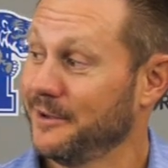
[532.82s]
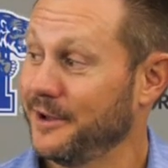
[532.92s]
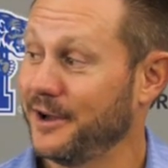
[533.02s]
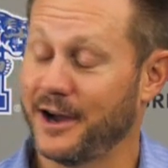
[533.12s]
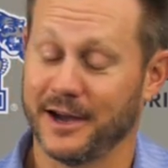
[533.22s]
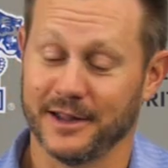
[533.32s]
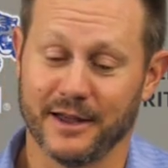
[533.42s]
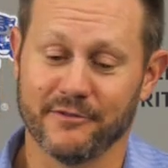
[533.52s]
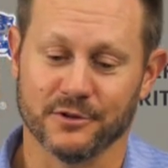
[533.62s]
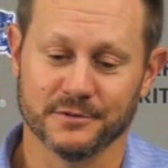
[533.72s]
a high
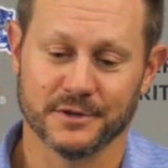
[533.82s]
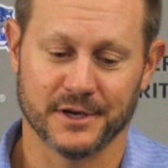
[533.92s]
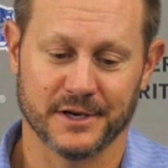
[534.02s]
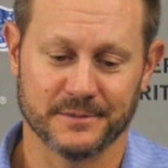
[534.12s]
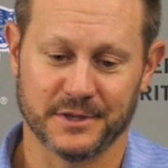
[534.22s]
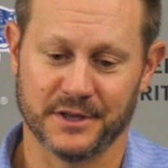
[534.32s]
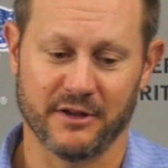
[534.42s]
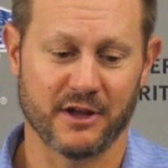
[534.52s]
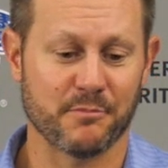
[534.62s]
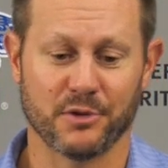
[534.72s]
level, um, and
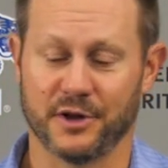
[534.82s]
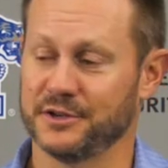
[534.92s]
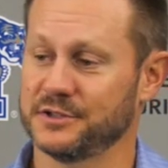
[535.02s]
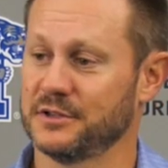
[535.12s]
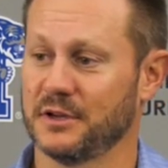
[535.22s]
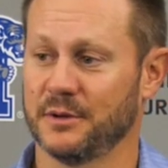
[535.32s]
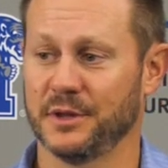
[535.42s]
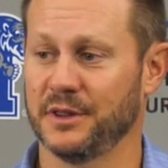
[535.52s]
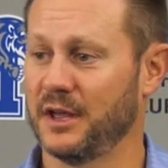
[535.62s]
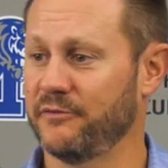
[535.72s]
they got players. I
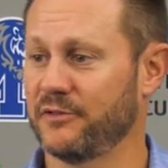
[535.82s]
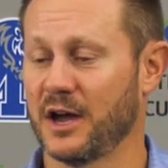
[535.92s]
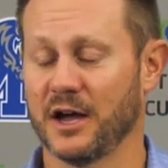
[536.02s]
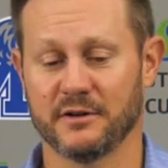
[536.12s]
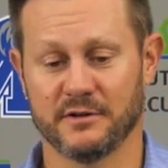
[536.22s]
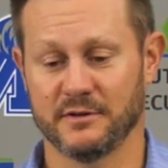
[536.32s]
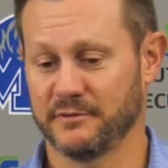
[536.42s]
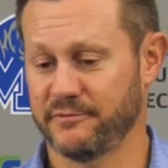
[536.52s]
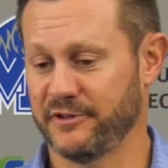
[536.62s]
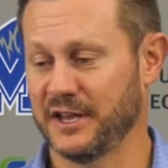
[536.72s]
mean they've got
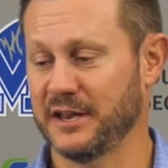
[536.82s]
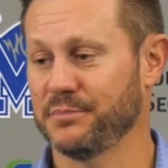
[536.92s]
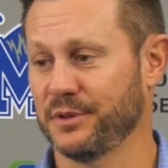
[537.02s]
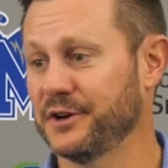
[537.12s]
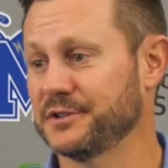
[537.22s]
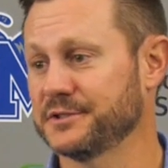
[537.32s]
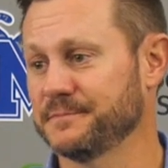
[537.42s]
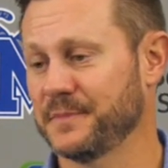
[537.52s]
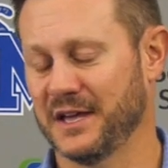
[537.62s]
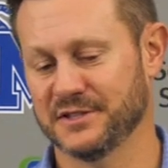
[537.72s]
freaking players,
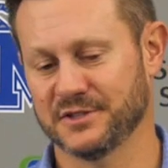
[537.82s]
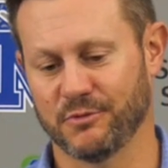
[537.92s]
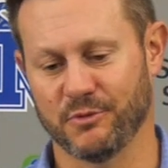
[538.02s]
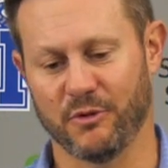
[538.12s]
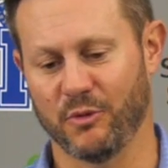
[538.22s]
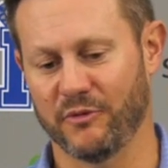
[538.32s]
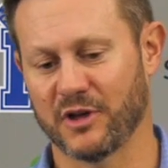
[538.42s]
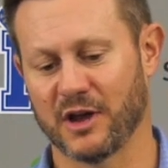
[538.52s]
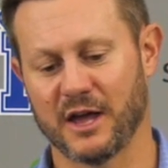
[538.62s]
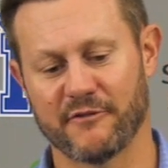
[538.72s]
and so we we've
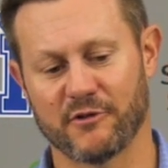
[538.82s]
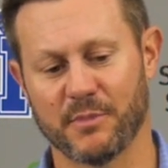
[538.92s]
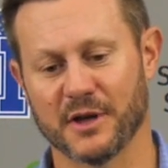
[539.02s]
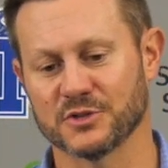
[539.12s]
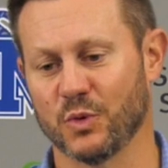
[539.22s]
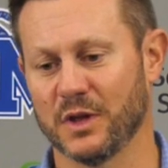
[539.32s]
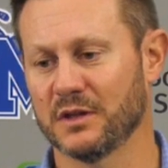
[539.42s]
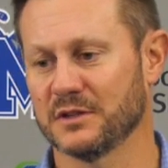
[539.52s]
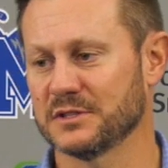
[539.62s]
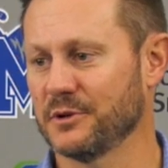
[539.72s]
got to have our best
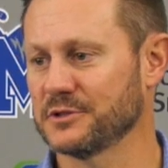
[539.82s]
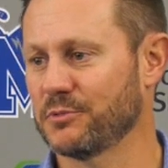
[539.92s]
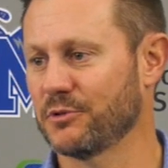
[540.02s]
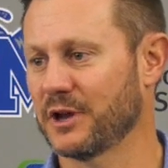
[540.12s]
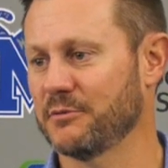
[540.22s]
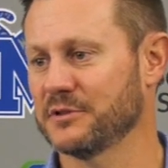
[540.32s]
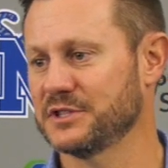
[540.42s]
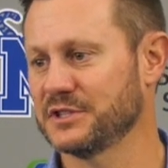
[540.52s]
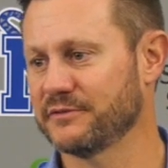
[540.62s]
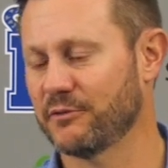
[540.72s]
week. It's the most important game of the
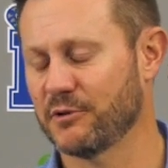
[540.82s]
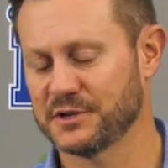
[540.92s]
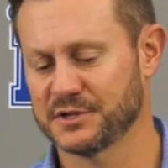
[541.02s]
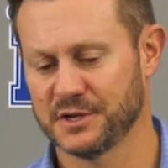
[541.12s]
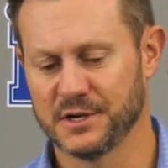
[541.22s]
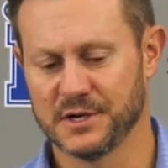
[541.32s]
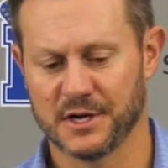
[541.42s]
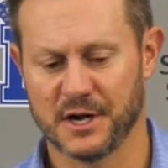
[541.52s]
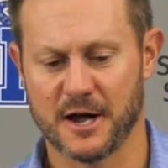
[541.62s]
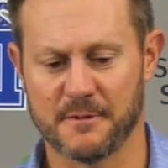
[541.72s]
season for us,
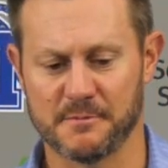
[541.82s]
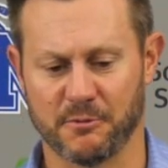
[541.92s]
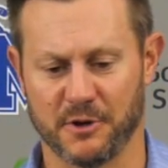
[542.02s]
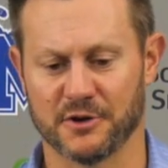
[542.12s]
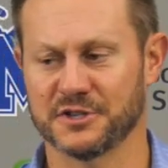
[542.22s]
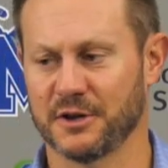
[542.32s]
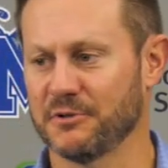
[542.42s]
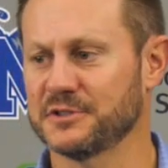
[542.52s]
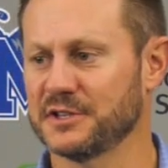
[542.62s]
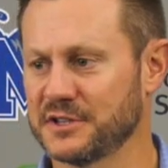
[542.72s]
um, and we understand
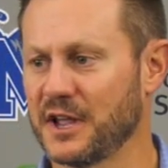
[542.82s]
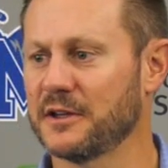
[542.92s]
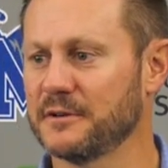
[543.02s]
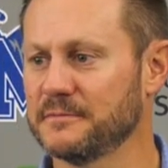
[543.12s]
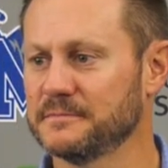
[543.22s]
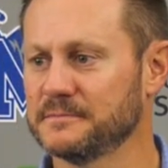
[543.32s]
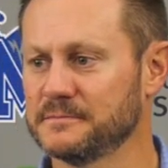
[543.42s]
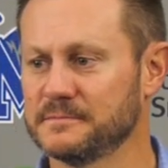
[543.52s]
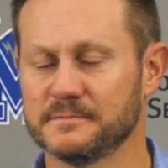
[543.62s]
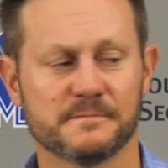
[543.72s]
what's at stake. We
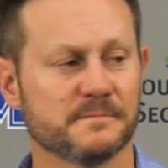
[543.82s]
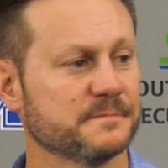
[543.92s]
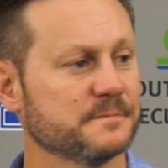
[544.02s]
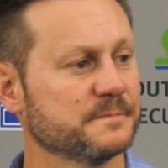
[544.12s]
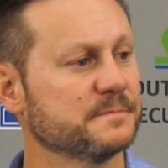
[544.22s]
know that obviously